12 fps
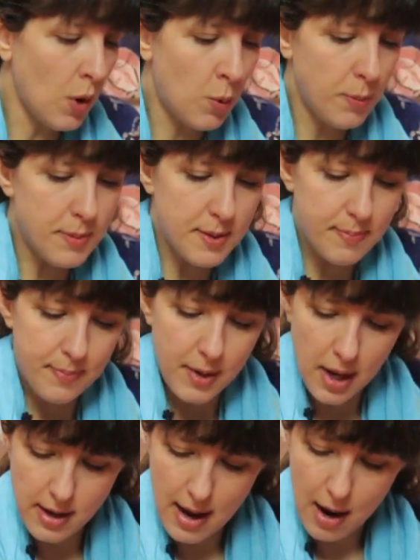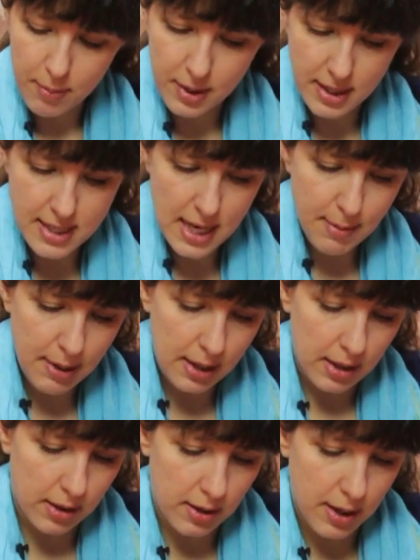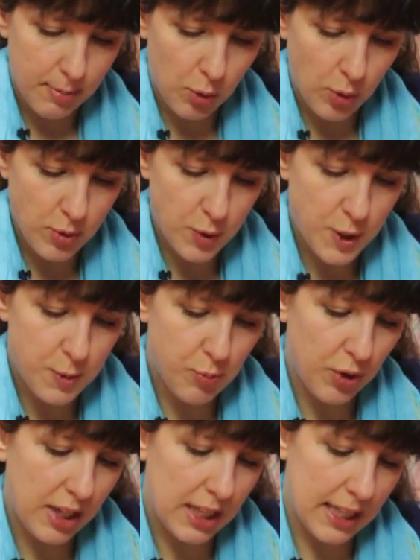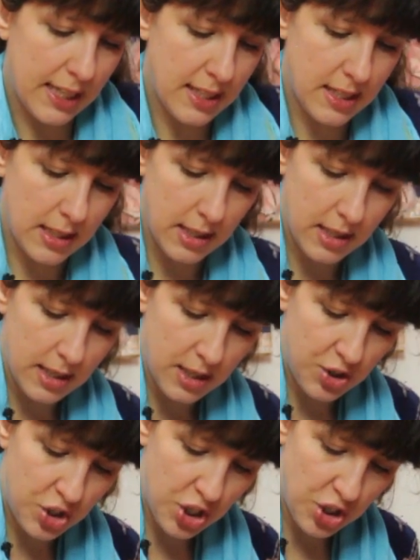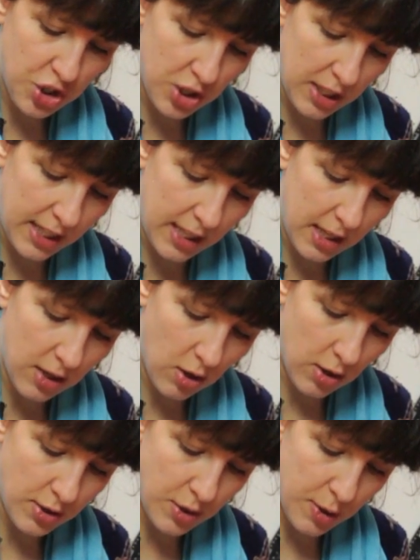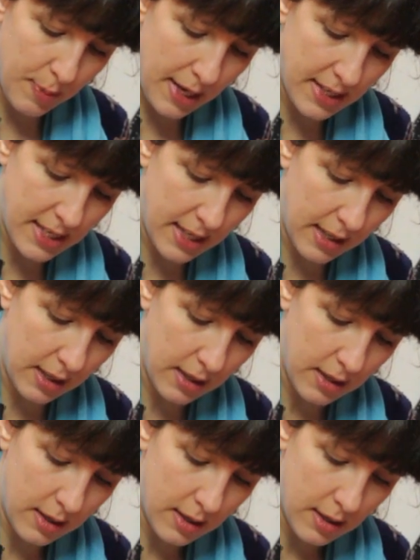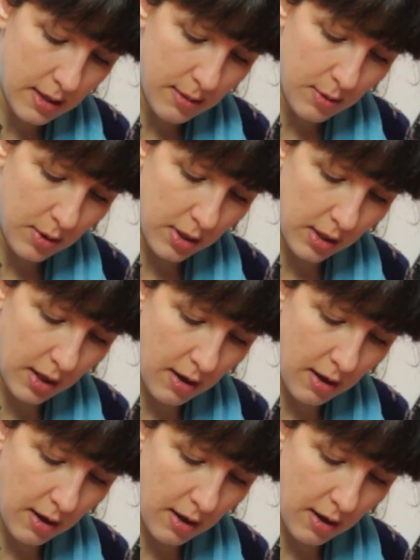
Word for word: Whoops. And now I'm going to take my glitter and I'm going to sprinkle it gingerly onto the painting. I'm going to